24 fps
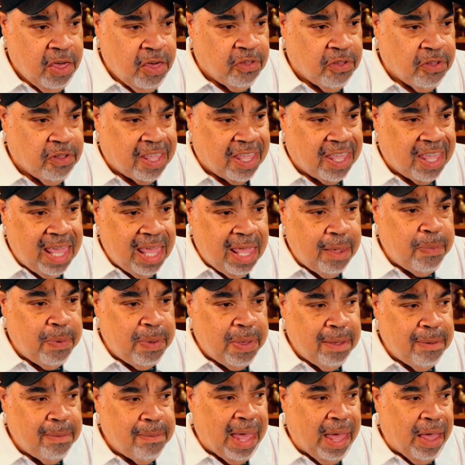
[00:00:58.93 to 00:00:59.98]
should keep
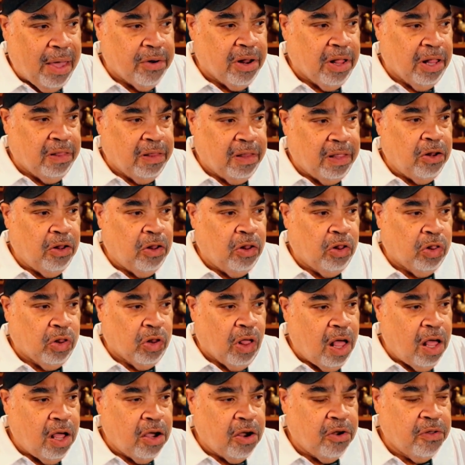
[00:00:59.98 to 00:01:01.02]
him out a little
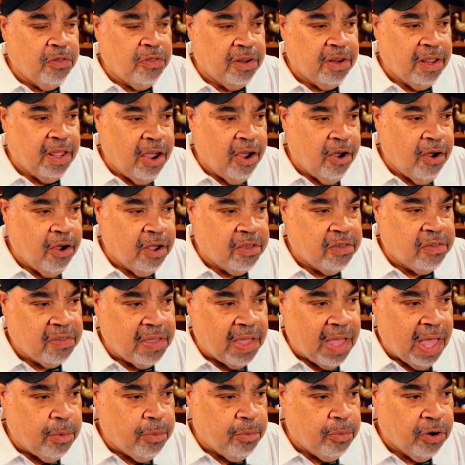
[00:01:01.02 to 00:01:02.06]
longer than Eric
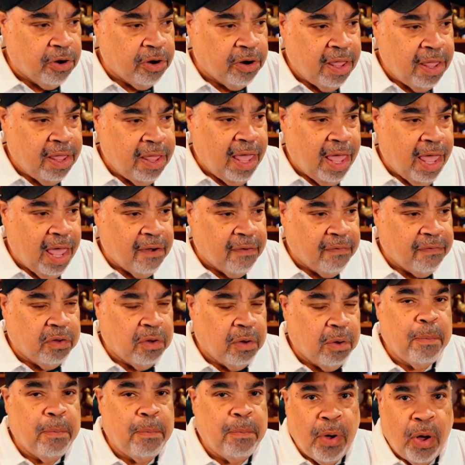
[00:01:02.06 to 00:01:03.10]
Saubert
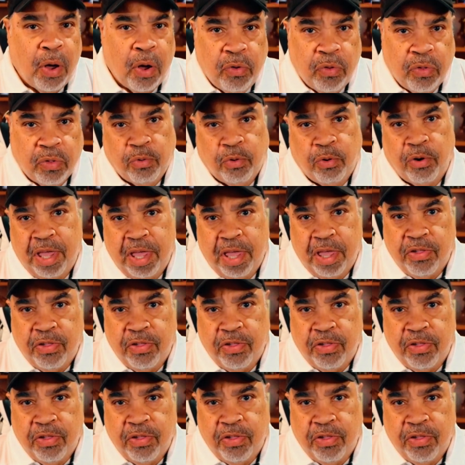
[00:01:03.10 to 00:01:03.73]
after both were